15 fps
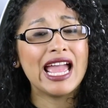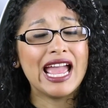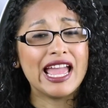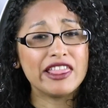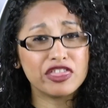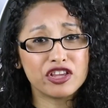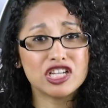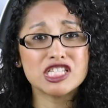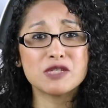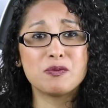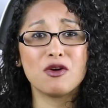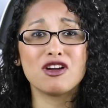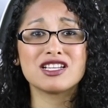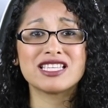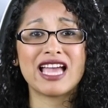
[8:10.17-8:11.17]
and those
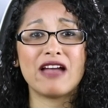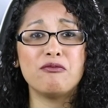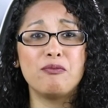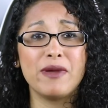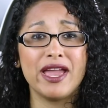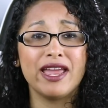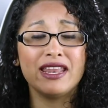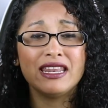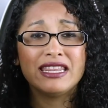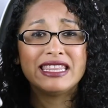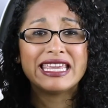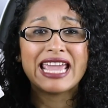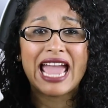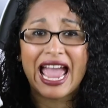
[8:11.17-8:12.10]
books have been the